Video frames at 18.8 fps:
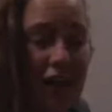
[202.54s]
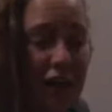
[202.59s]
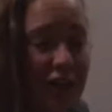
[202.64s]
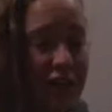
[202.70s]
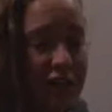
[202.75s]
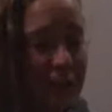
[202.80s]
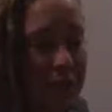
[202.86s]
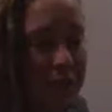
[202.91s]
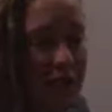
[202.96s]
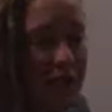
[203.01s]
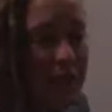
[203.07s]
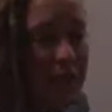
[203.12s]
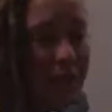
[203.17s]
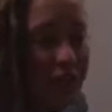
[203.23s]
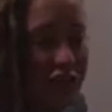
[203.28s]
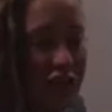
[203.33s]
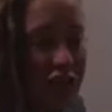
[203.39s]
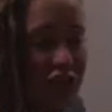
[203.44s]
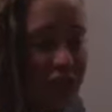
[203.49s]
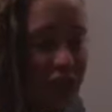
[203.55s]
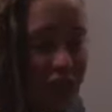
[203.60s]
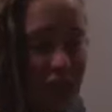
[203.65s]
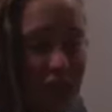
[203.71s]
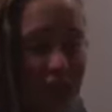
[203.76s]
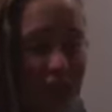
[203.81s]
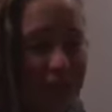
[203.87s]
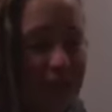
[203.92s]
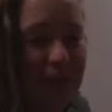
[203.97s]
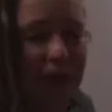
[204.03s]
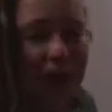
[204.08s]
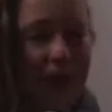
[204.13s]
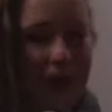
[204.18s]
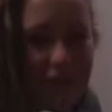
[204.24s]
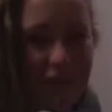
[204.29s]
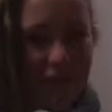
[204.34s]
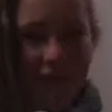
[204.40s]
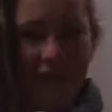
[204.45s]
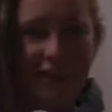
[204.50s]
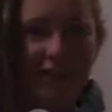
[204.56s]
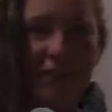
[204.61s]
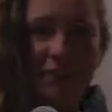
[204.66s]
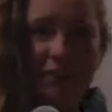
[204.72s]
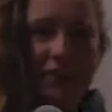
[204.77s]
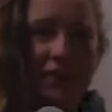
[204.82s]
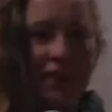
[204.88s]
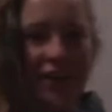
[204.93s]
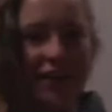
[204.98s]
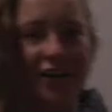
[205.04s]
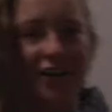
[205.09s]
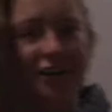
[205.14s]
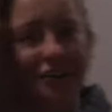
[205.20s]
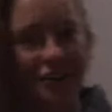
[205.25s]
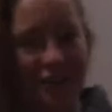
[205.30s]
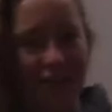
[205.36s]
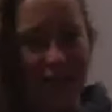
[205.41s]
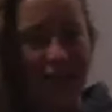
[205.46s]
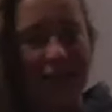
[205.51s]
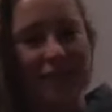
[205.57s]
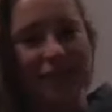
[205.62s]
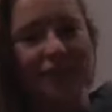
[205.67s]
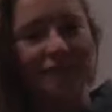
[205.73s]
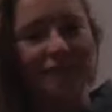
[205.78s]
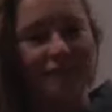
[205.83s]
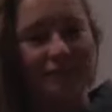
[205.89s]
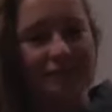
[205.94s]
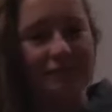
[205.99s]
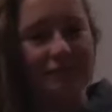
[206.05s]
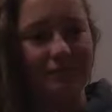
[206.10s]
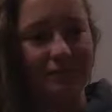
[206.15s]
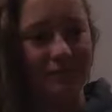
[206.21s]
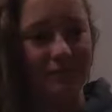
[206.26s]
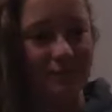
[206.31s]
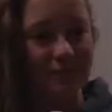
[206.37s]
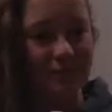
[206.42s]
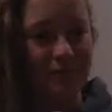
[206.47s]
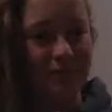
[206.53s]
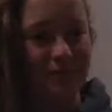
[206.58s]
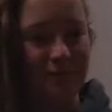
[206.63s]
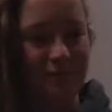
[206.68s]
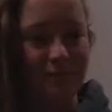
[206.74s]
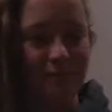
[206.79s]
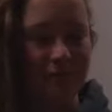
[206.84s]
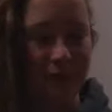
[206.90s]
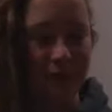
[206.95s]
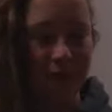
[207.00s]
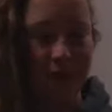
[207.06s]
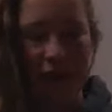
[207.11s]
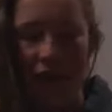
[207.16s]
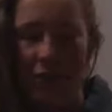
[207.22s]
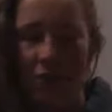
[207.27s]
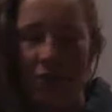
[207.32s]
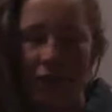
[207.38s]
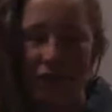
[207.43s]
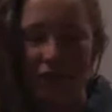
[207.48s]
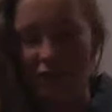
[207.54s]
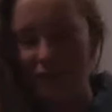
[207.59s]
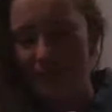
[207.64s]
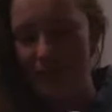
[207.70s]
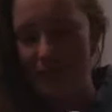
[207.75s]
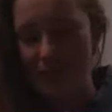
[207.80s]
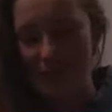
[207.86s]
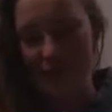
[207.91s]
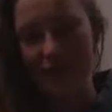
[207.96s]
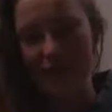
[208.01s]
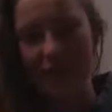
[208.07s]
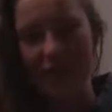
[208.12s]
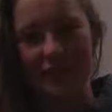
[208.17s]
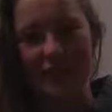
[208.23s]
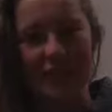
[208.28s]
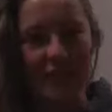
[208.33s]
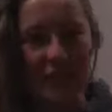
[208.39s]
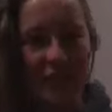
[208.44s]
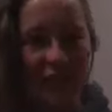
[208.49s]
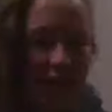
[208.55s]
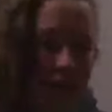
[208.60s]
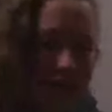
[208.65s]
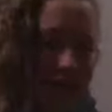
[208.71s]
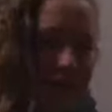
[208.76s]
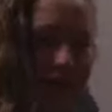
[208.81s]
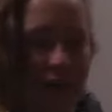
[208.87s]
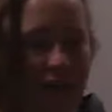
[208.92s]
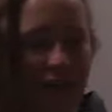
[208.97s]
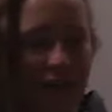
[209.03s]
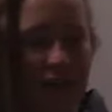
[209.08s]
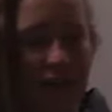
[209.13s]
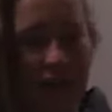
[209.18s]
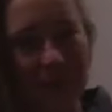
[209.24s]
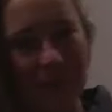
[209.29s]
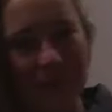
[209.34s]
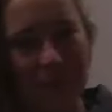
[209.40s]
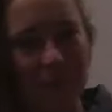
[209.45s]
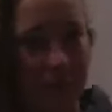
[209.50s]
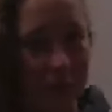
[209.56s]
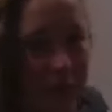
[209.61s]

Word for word: I don't swear a bunch in general, but I obviously can't be there saying like bad words and whatnot because I mean that looks bad, makes my